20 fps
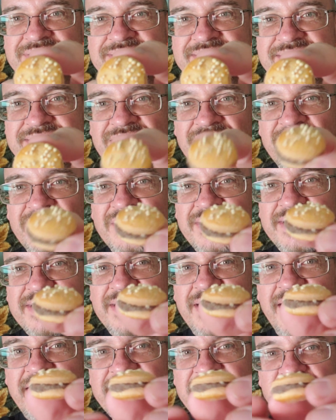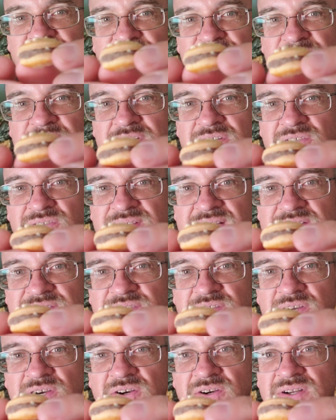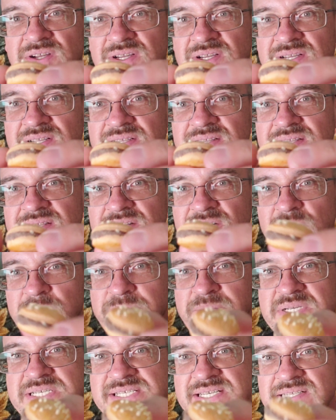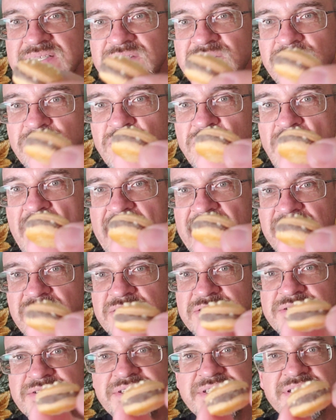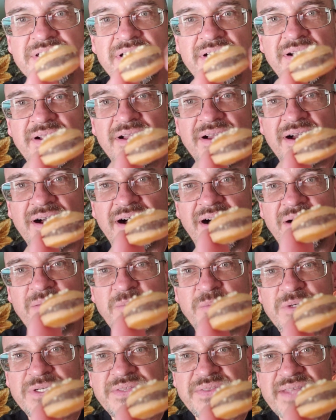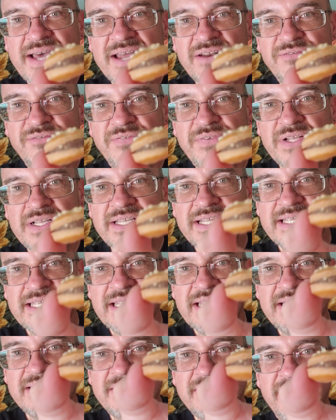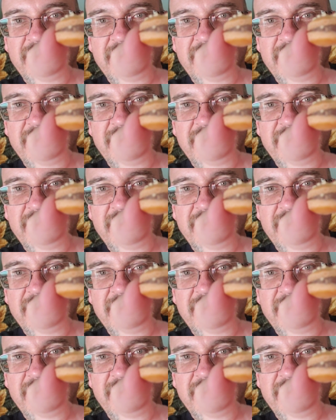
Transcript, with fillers: So eh, I can feel that they're little biscuit, little crackers um, with that filling in